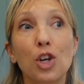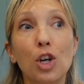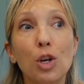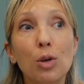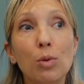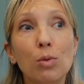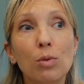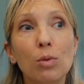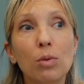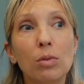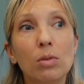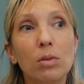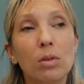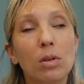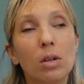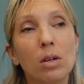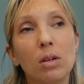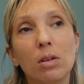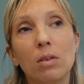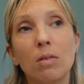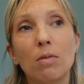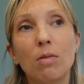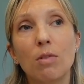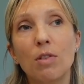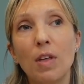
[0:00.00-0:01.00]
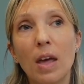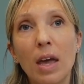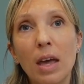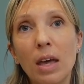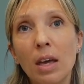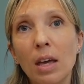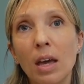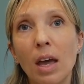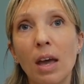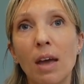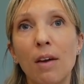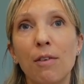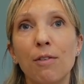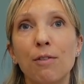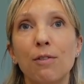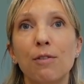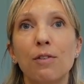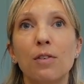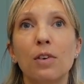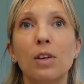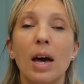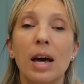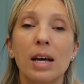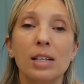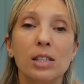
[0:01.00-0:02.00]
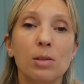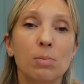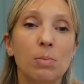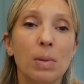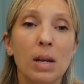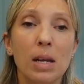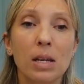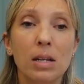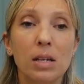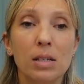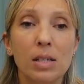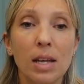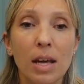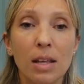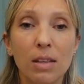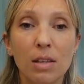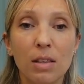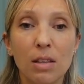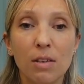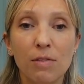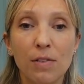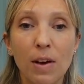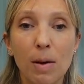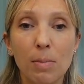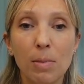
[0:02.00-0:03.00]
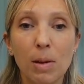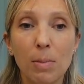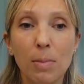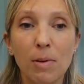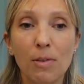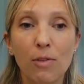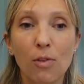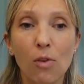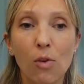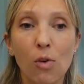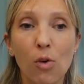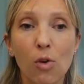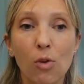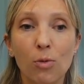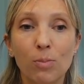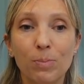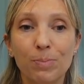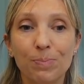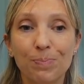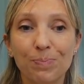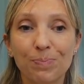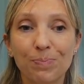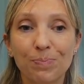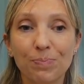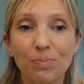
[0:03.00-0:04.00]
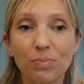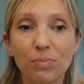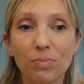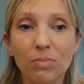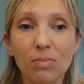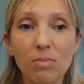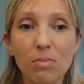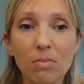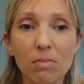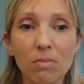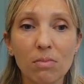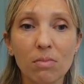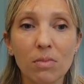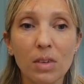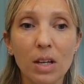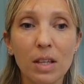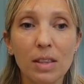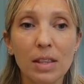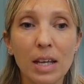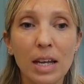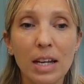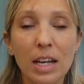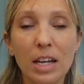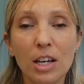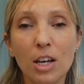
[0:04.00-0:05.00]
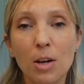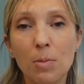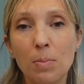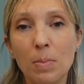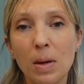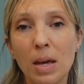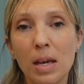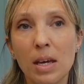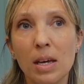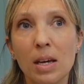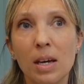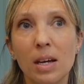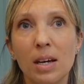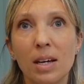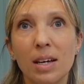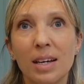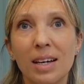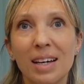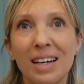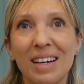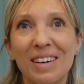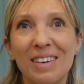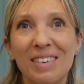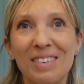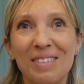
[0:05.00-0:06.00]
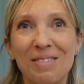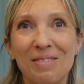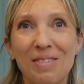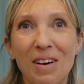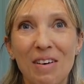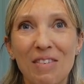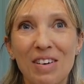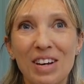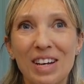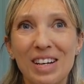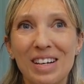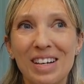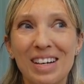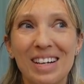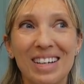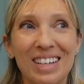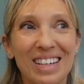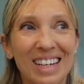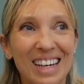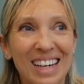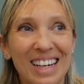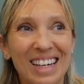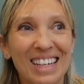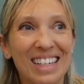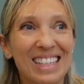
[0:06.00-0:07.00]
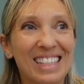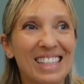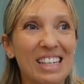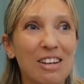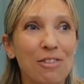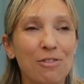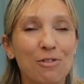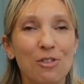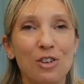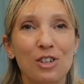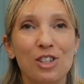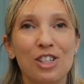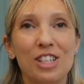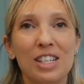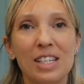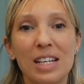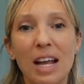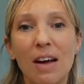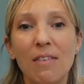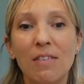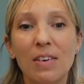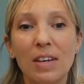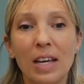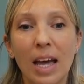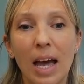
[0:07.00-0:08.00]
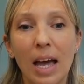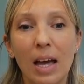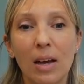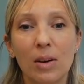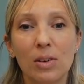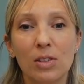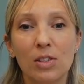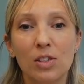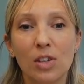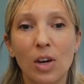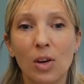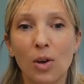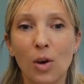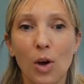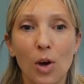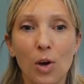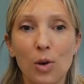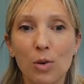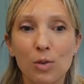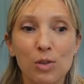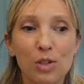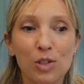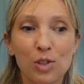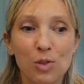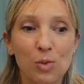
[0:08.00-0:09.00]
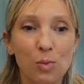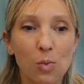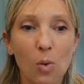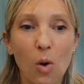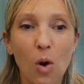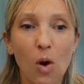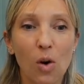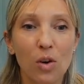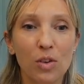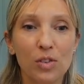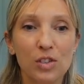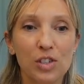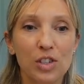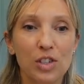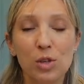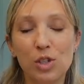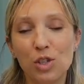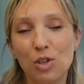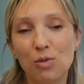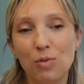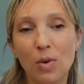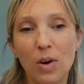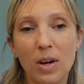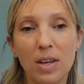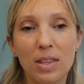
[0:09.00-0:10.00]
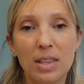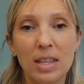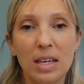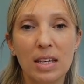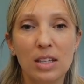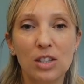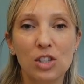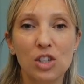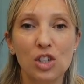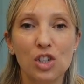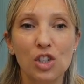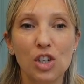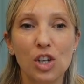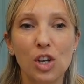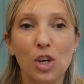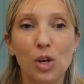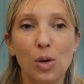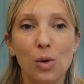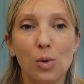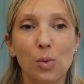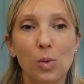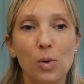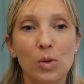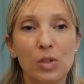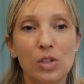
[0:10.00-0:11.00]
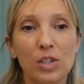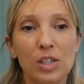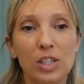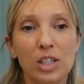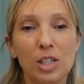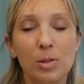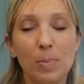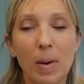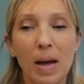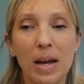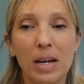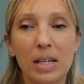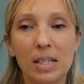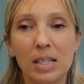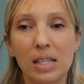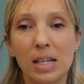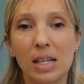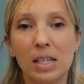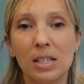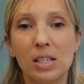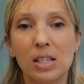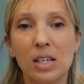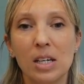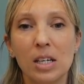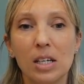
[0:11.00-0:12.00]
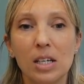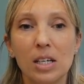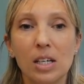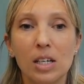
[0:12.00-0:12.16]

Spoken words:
new thing, if there hasn't been a death in the family before, then it can be very different to navigate. So who does what? What's the right thing to do? What's expected?